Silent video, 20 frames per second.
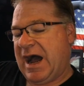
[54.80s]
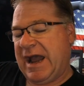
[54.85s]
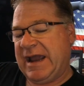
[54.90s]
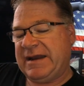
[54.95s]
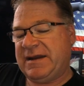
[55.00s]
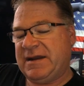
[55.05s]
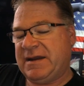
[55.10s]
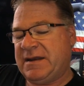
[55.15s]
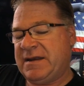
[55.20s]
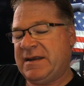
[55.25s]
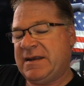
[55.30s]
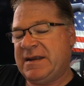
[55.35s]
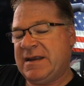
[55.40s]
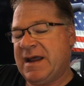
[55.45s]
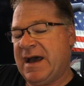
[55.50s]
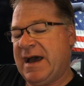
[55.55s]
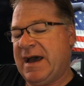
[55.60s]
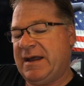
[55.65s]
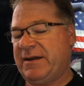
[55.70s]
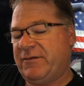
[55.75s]
I did
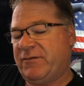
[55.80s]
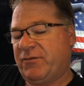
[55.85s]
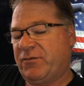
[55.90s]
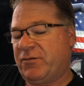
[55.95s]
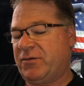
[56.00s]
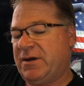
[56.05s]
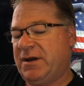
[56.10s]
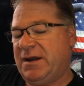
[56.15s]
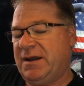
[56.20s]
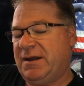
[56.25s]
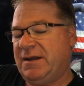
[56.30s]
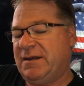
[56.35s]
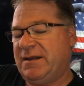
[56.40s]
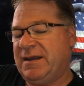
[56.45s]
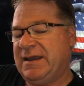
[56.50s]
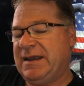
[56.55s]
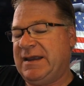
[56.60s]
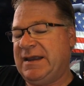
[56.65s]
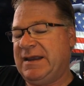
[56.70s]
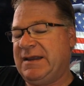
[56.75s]
not
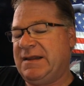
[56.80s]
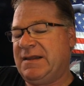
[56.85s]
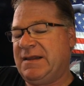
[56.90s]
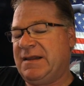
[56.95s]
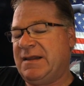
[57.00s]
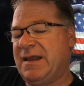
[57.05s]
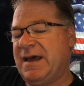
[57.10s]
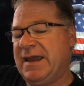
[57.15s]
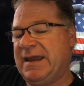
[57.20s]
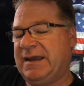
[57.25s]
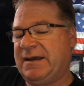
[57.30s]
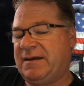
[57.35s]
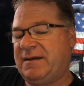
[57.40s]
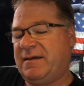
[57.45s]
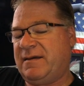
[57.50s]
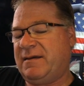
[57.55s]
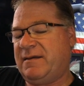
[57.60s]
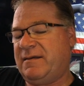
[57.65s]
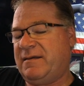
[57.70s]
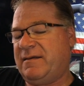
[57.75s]
really like
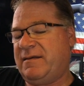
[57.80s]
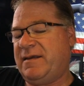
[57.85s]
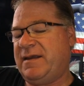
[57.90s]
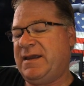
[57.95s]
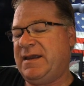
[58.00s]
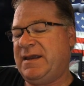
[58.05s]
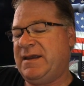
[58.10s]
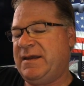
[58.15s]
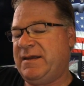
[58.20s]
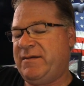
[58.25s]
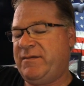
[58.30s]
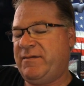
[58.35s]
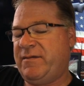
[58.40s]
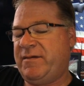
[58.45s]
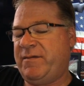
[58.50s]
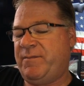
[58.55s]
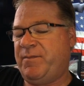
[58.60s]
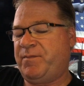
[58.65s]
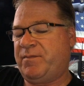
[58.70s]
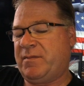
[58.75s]
the
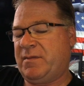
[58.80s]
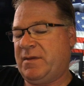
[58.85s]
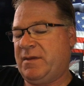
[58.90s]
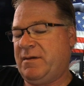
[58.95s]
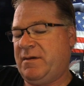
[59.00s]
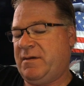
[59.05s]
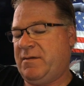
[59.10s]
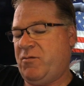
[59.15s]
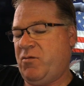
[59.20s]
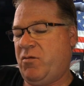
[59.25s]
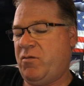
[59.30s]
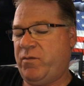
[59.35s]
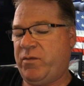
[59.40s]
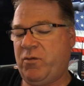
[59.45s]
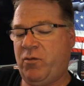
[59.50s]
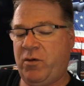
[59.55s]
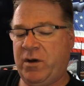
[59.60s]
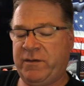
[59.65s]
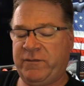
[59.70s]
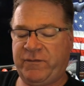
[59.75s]

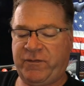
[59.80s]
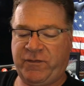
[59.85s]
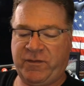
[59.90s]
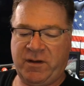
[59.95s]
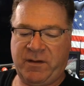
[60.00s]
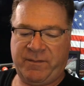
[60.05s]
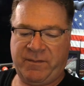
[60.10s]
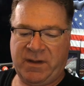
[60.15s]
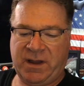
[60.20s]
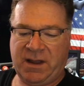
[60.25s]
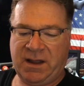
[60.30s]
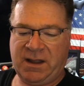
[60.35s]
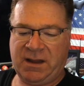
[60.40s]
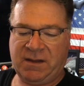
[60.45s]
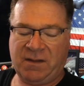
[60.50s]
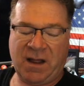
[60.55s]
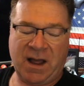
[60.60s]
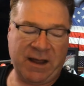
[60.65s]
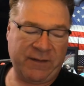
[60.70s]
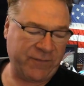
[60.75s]
one from uh,
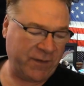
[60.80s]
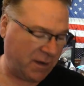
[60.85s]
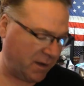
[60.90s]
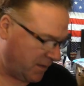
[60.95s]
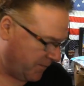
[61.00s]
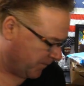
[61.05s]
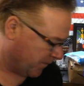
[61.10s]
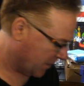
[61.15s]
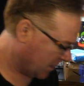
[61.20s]
Lava.